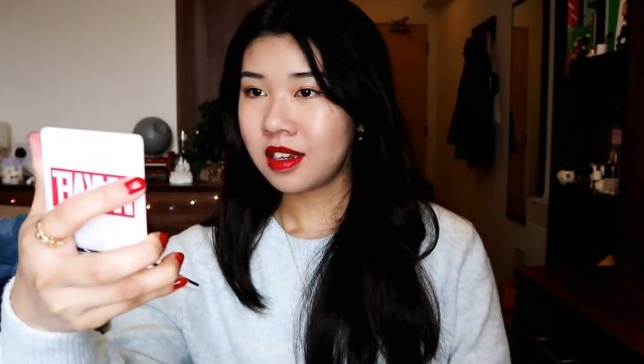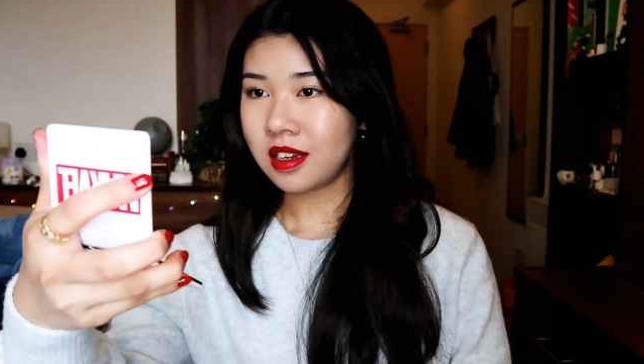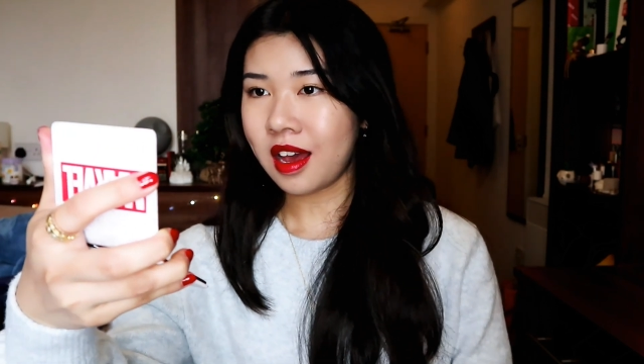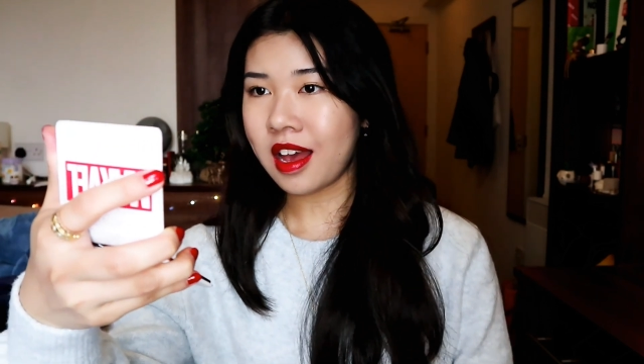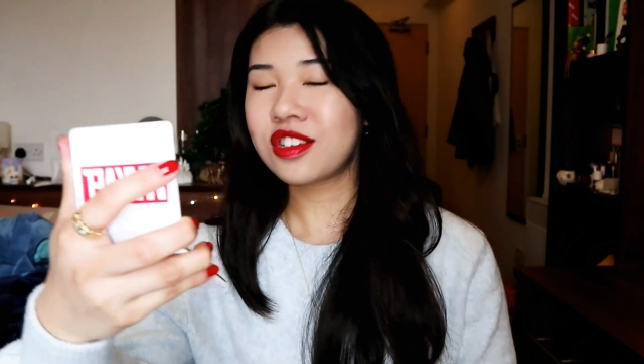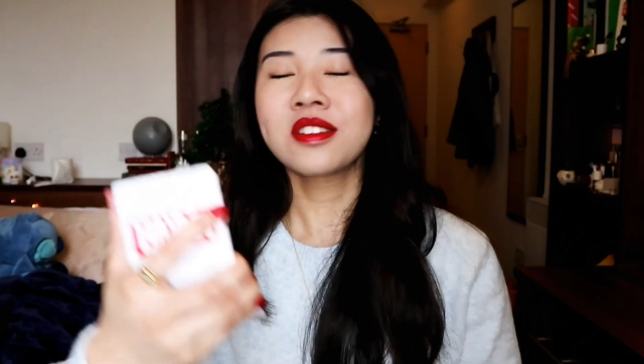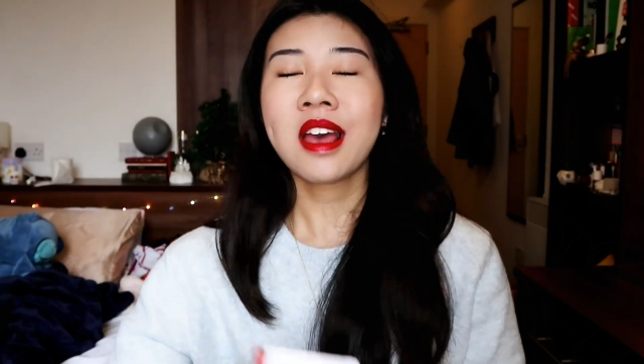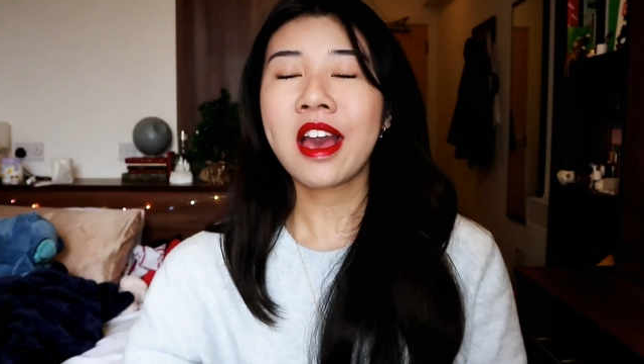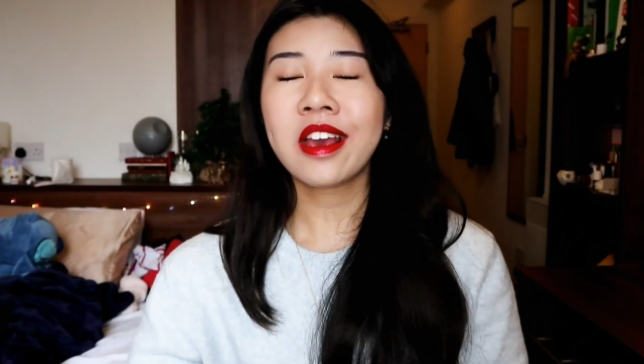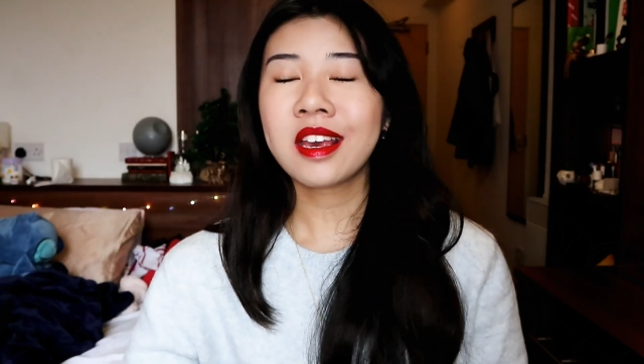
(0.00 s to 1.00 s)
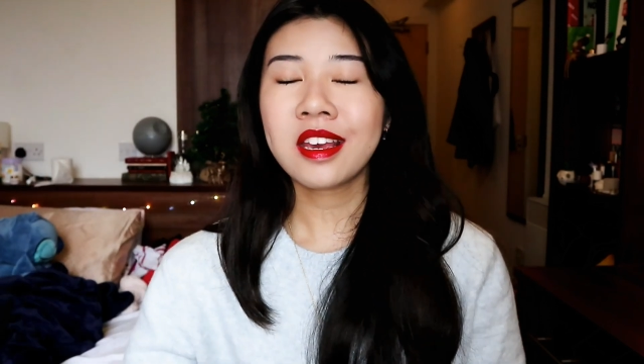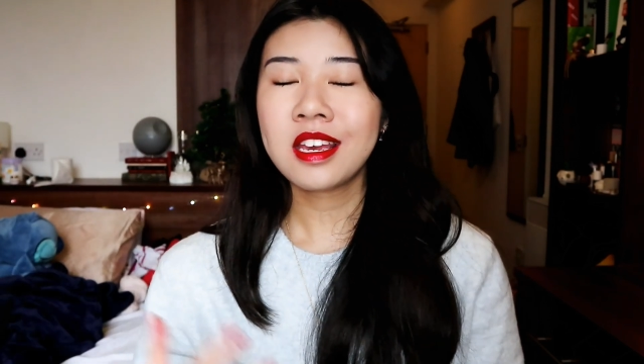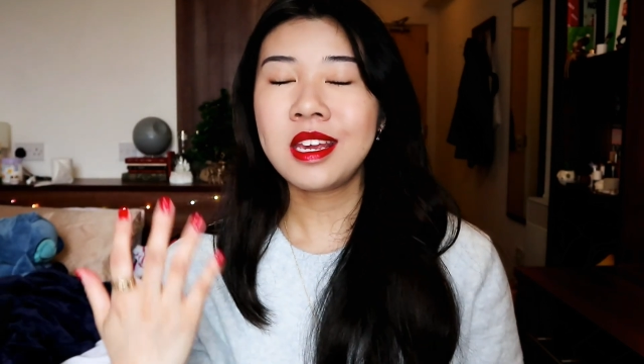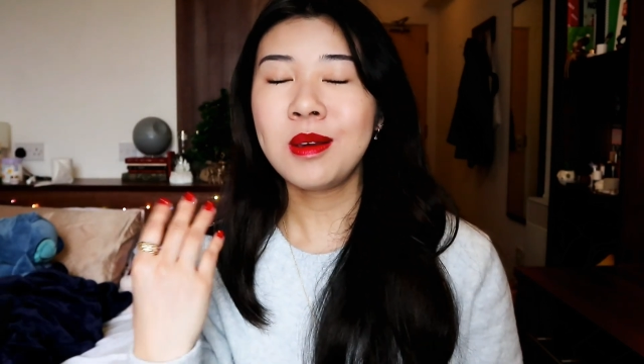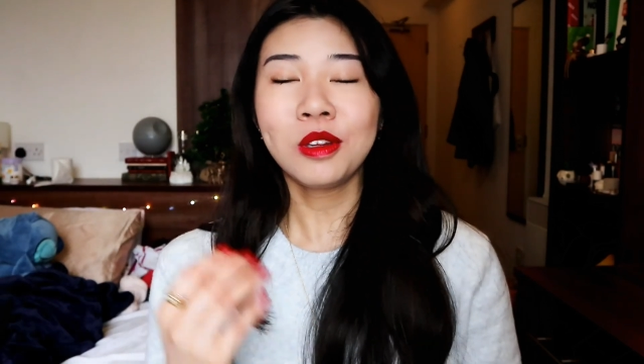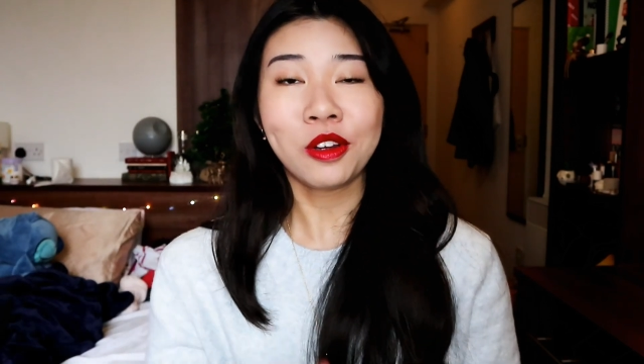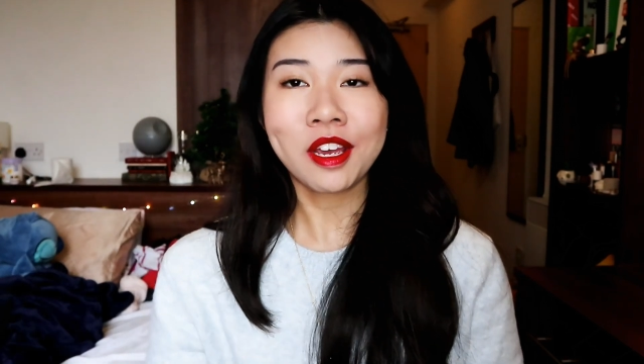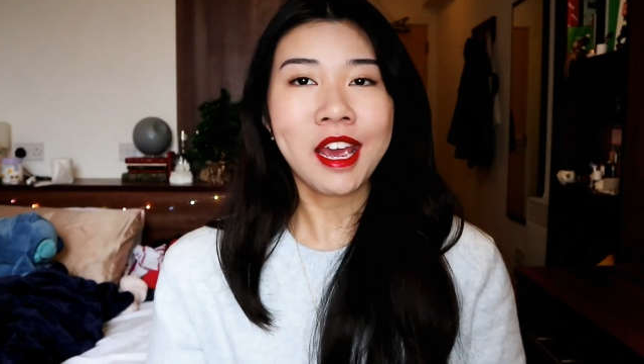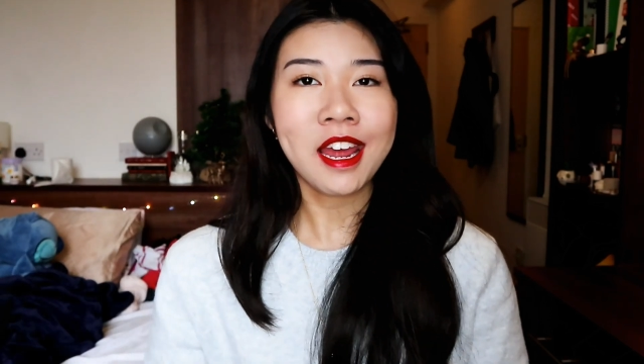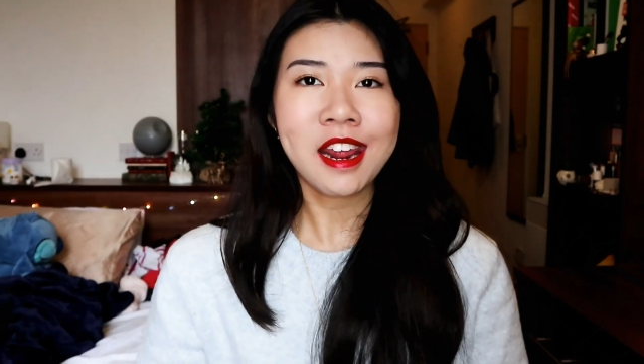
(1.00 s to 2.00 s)
I keep
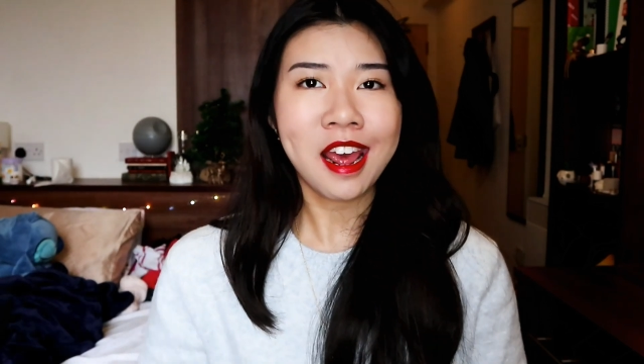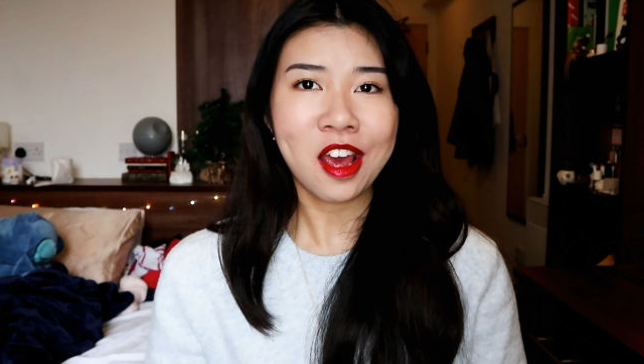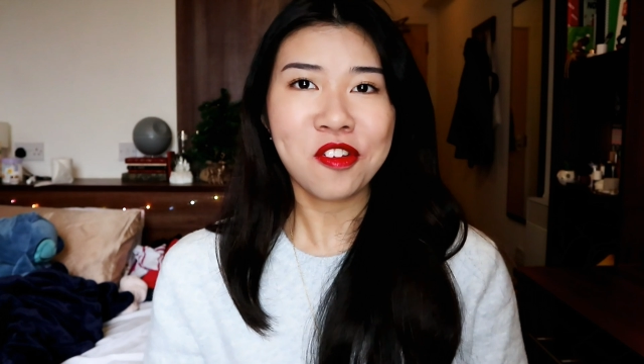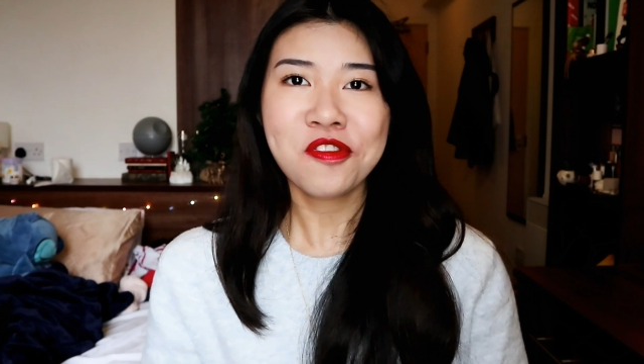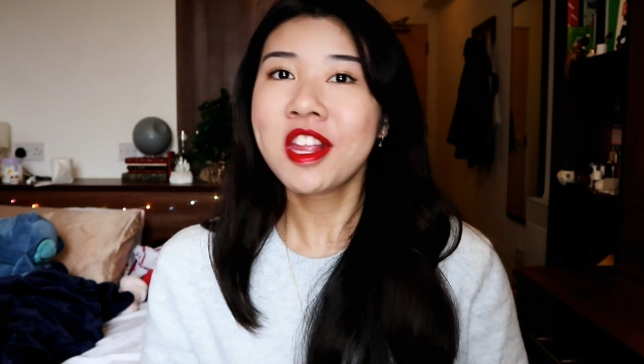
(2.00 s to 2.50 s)
looking at it and I